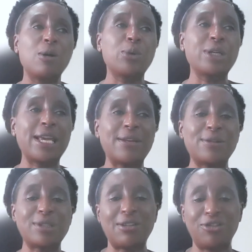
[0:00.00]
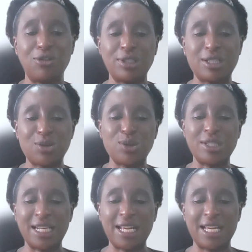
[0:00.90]
We cannot afford to
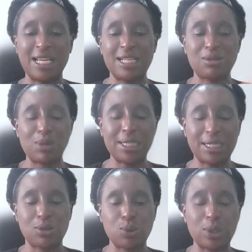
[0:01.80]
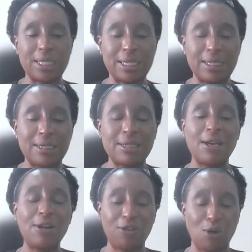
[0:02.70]
delay as much as we did
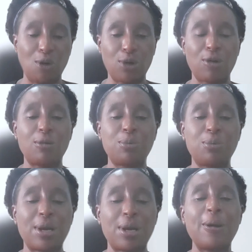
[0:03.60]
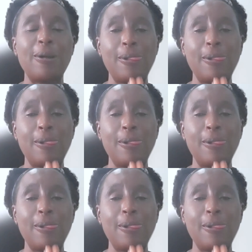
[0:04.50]
for oral PrEP.